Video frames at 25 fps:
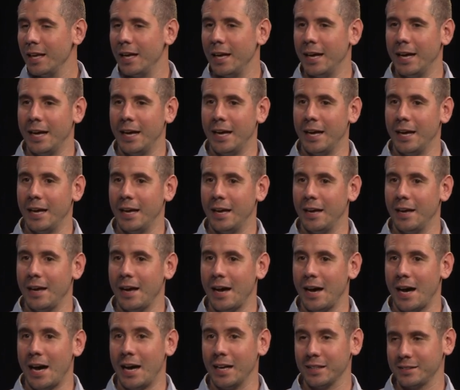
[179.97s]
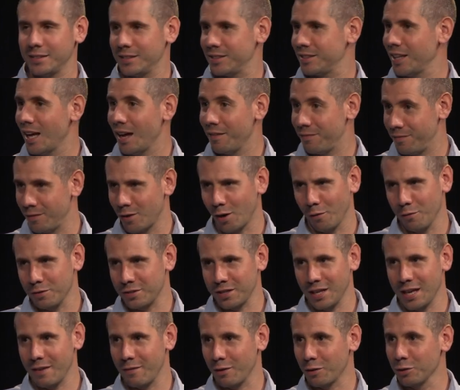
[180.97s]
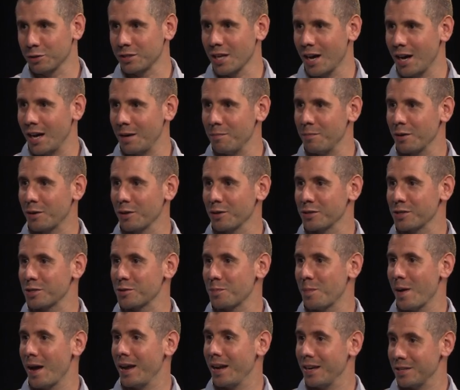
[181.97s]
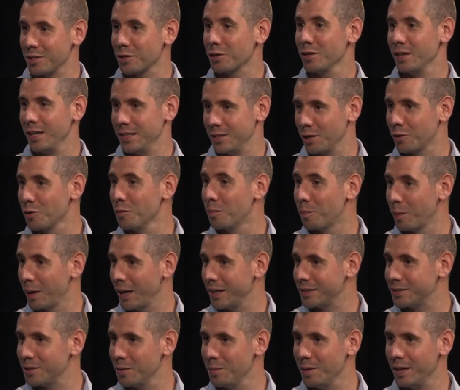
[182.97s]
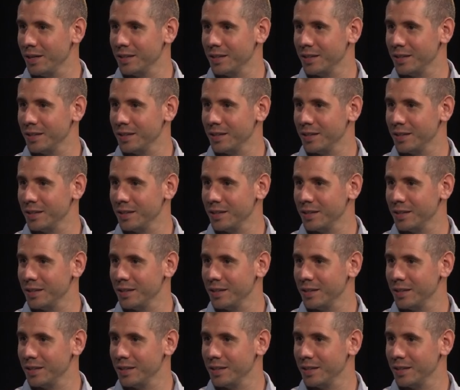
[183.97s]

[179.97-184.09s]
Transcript: Our staff obviously have a good time because Spain is a good place to be